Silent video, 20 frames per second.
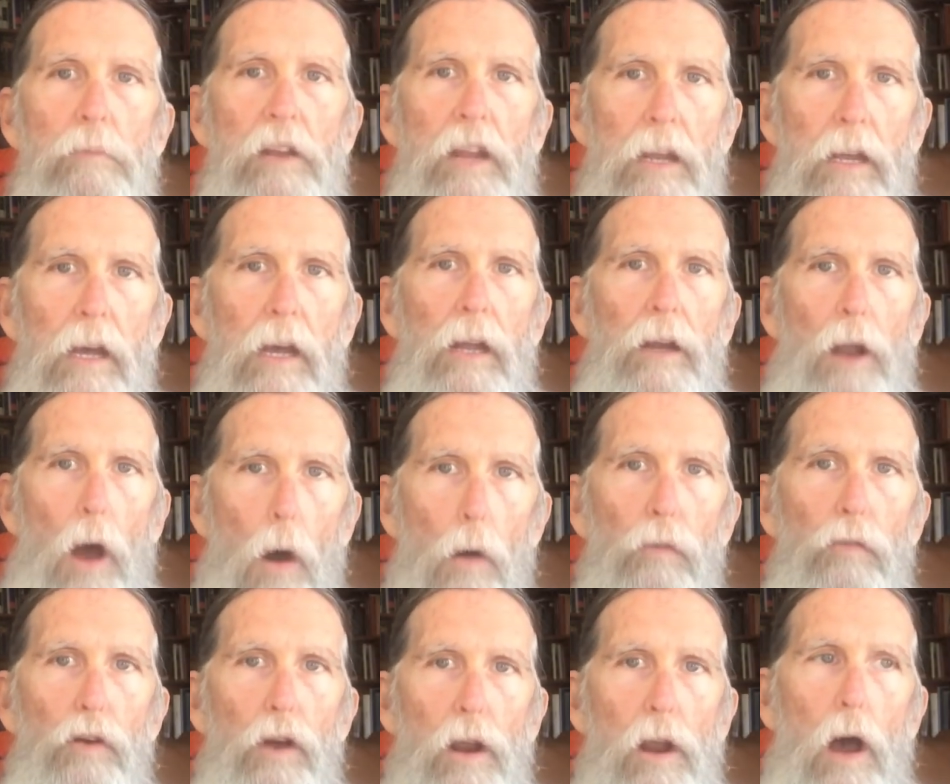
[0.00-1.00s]
10
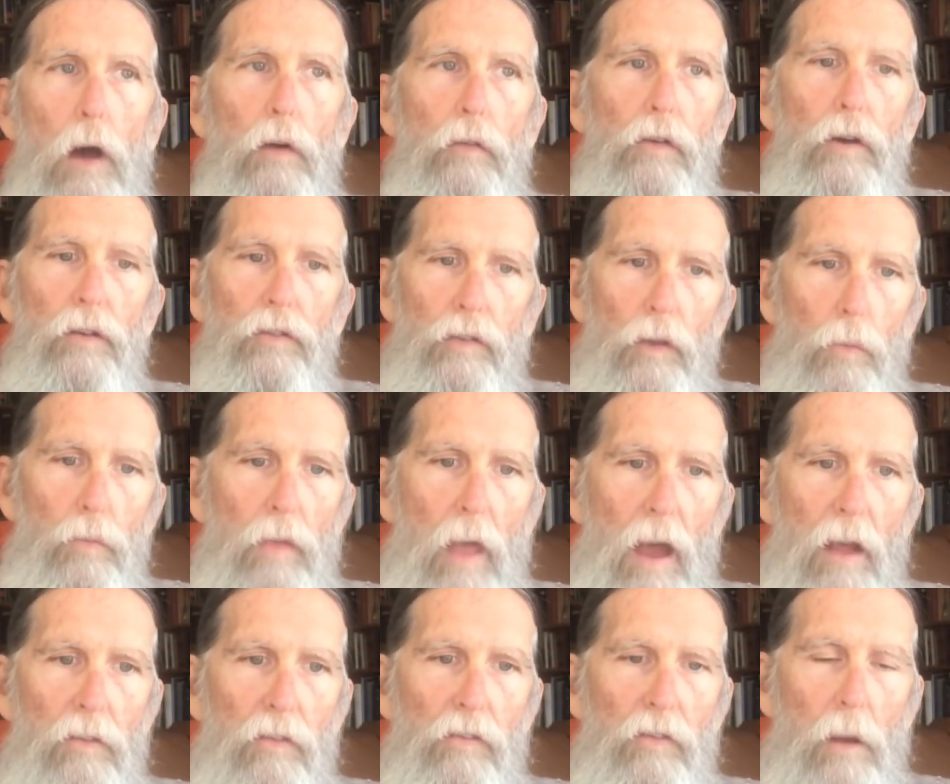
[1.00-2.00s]
over and over. So
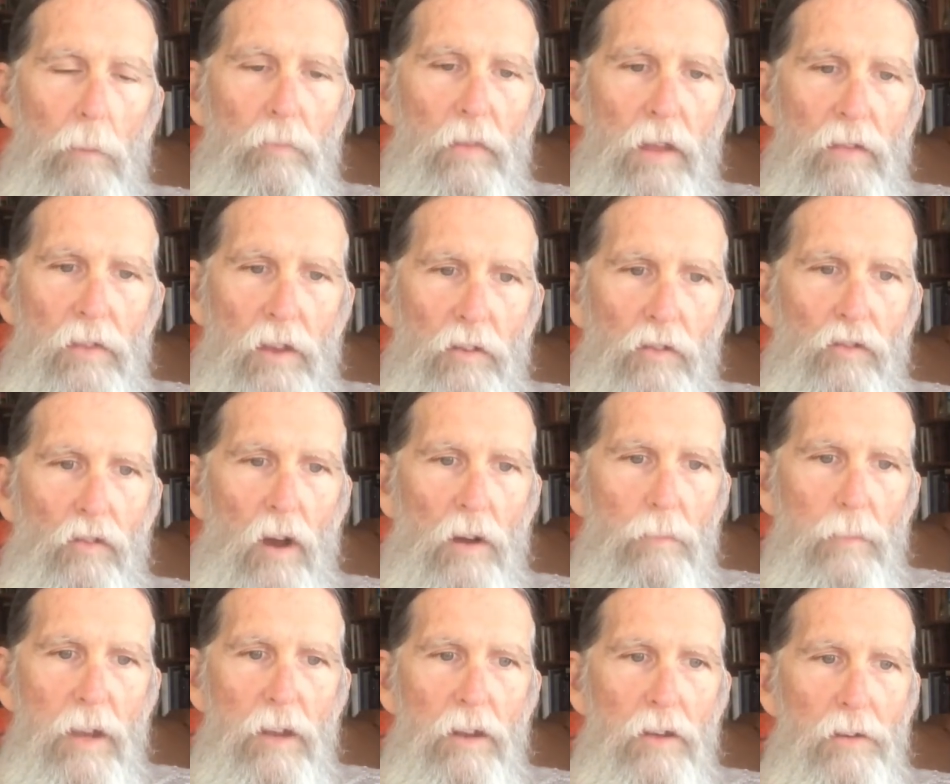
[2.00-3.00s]
that's something that
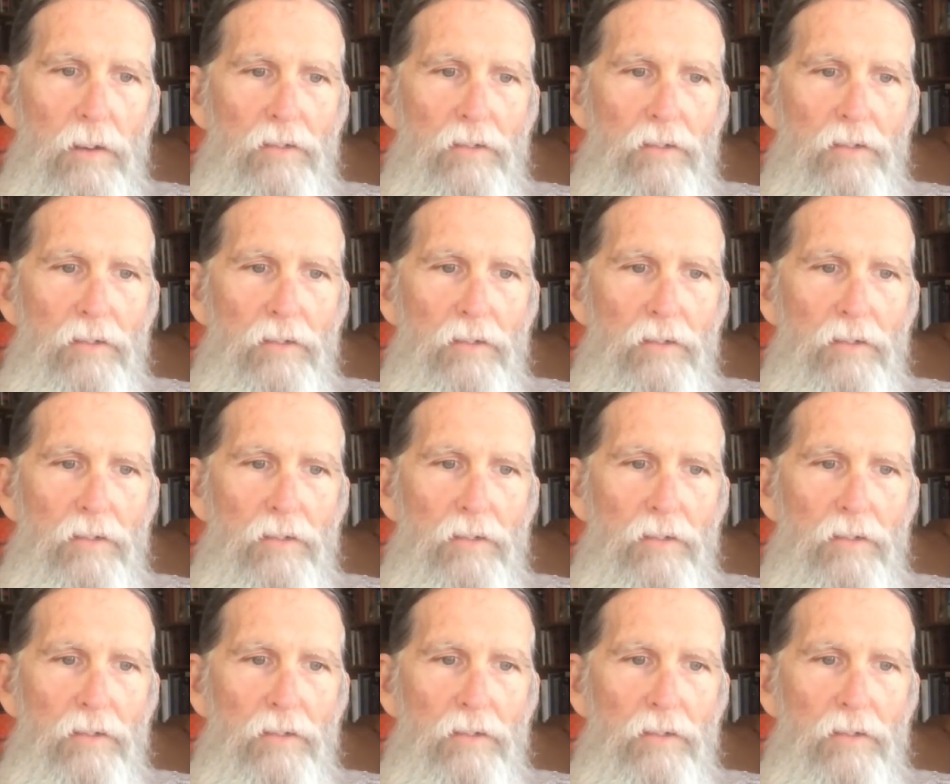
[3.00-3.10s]
struck me too.